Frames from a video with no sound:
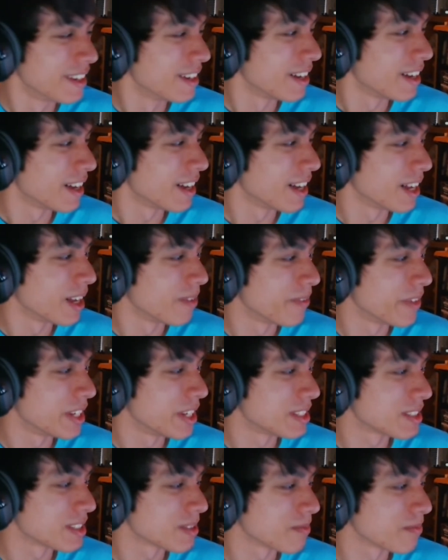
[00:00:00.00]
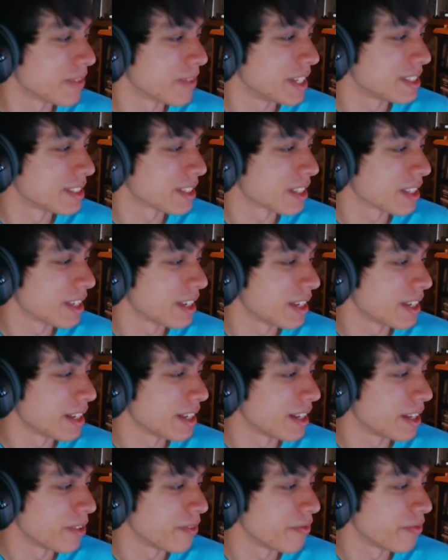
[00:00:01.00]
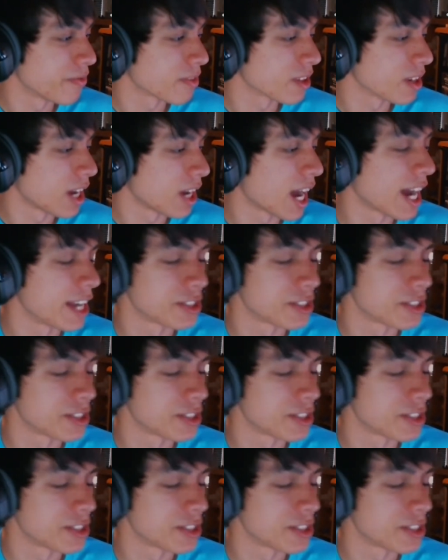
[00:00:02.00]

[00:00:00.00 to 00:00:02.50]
Basically high